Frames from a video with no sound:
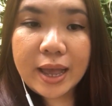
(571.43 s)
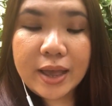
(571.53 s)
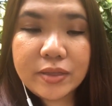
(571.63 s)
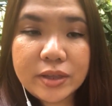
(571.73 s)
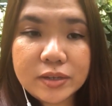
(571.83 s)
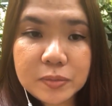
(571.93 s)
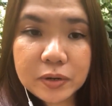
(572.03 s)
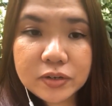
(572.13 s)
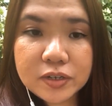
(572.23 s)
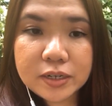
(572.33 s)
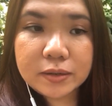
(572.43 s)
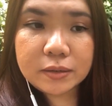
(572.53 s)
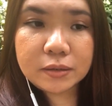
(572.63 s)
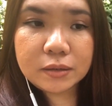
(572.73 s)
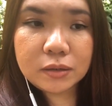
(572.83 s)
and then this
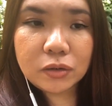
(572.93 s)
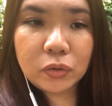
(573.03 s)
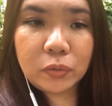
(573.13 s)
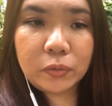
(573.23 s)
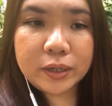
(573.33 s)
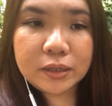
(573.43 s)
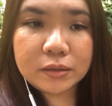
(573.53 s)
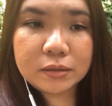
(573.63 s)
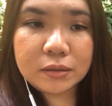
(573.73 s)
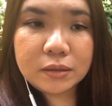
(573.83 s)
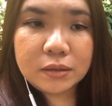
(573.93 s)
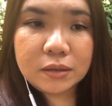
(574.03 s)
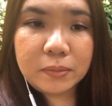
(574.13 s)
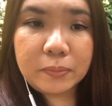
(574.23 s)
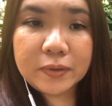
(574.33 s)
person will
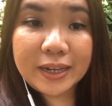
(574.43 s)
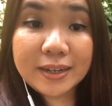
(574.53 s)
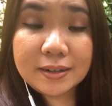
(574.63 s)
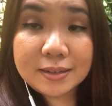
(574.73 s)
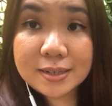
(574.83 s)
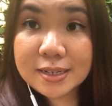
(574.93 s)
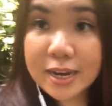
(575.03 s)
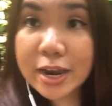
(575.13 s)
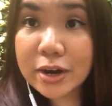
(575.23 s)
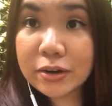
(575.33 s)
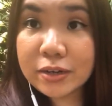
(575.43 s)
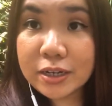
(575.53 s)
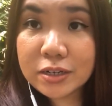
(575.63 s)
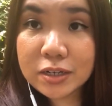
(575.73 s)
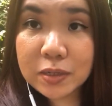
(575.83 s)
blankly stare
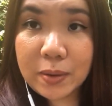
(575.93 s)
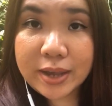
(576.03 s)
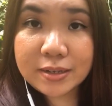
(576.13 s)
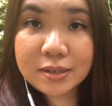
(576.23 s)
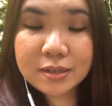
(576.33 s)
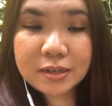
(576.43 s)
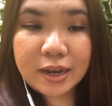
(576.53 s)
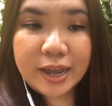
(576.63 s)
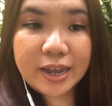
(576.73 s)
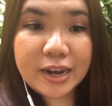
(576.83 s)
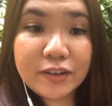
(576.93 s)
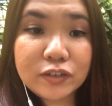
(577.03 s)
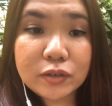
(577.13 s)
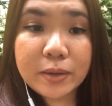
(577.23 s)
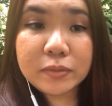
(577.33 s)
into space. And
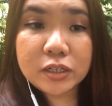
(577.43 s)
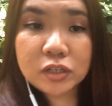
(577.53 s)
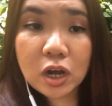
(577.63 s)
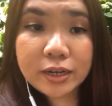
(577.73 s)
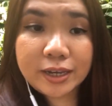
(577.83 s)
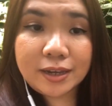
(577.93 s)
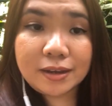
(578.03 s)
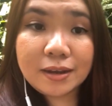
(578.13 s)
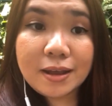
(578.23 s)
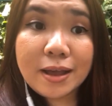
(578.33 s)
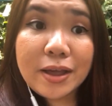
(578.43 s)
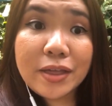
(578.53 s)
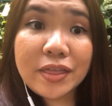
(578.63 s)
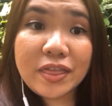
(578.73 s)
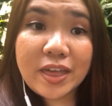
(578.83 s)
after I'm done talking,
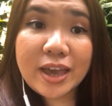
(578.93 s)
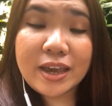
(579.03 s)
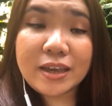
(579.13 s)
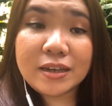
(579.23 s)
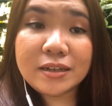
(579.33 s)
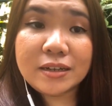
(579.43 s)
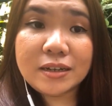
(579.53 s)
it's